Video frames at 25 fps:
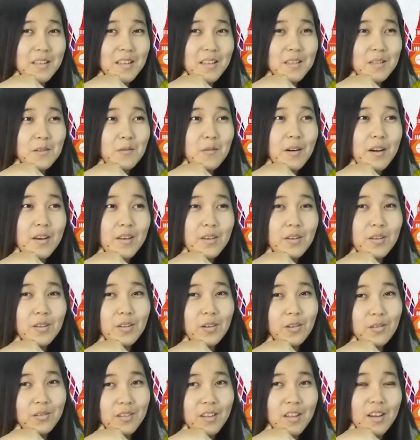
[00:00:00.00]
That's why you
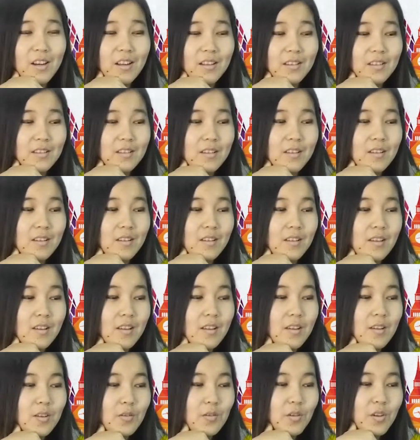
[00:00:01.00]
don't need it.
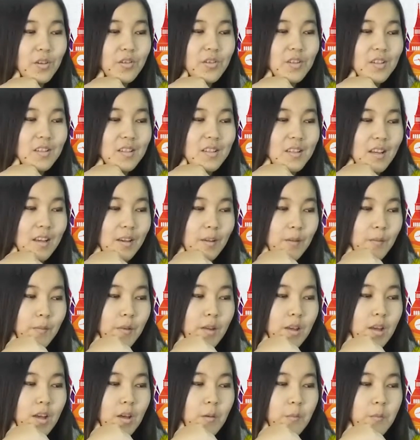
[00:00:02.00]
You can just say,
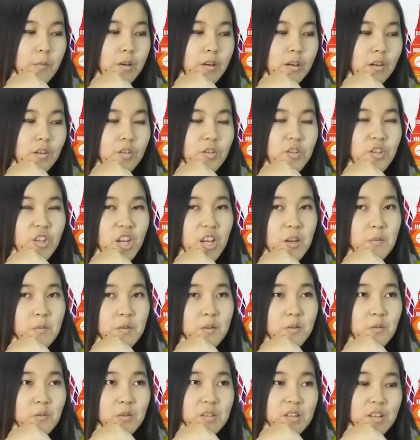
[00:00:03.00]
because
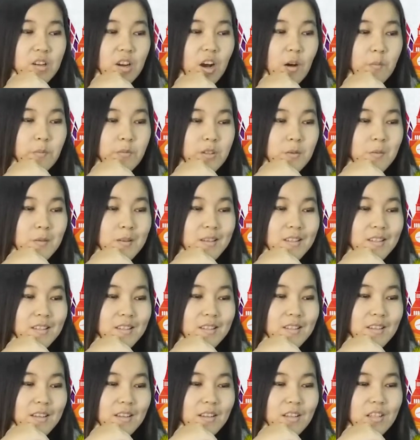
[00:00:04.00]
James was an
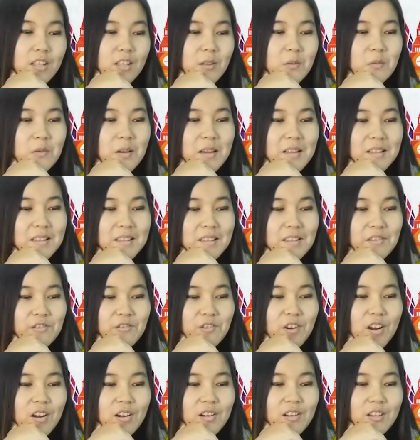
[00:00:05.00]
optimist, he faced his
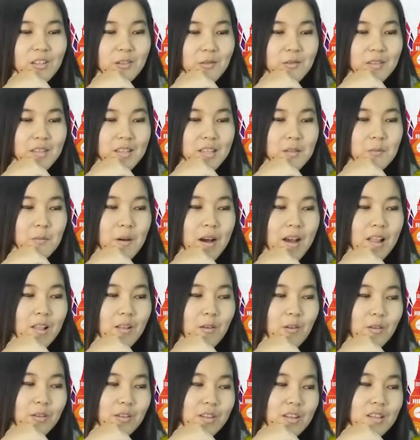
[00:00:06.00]
struggles with a smile
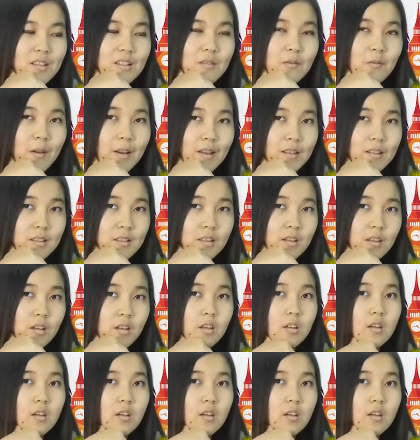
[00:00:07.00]
on his face.